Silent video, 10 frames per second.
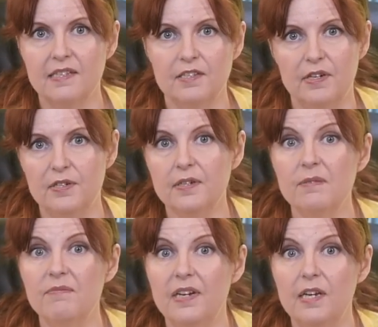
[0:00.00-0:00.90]
So I took
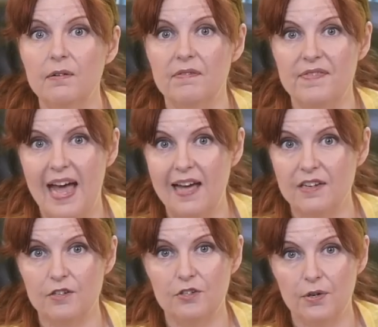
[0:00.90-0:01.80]
some video of
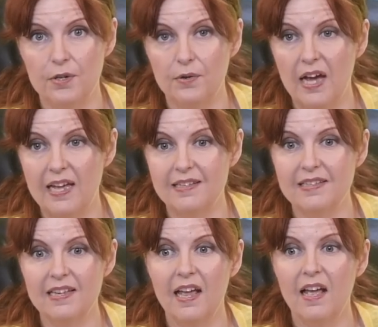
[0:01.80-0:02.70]
that to show you
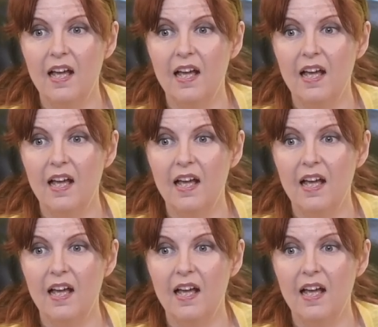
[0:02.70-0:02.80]
guys.